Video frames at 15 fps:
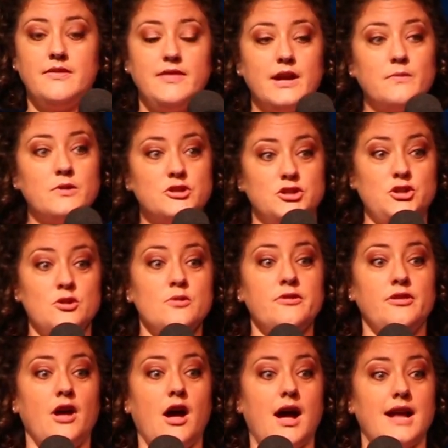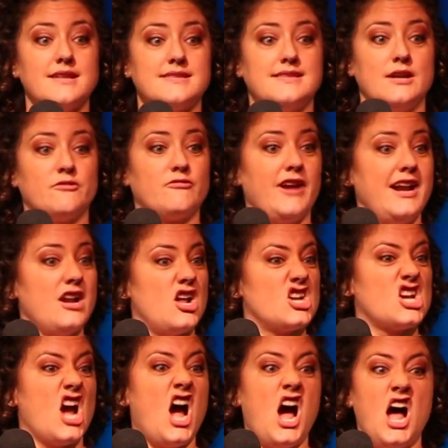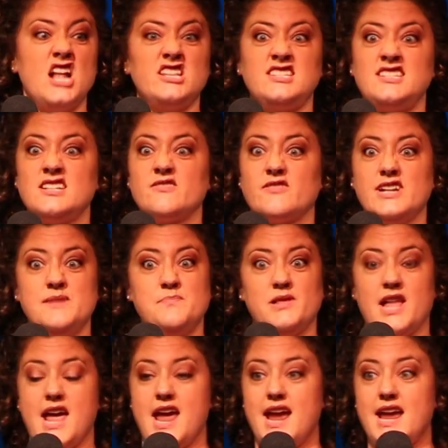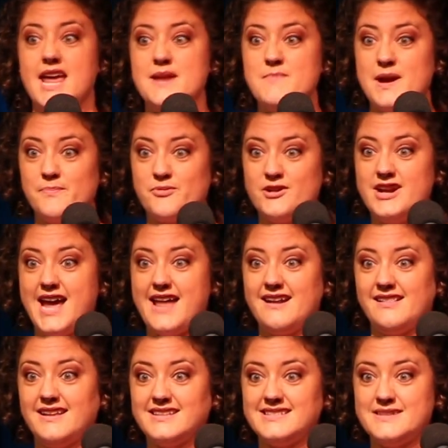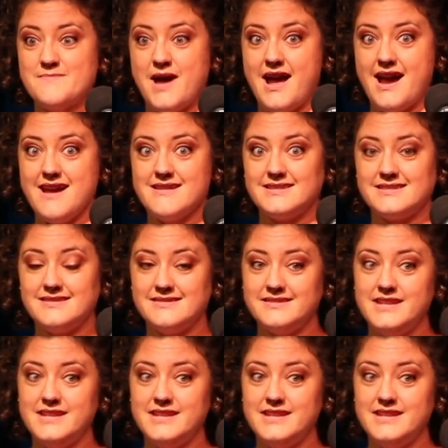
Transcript: there were two thoughts that ran on constant replay in my pre-adolescent mind.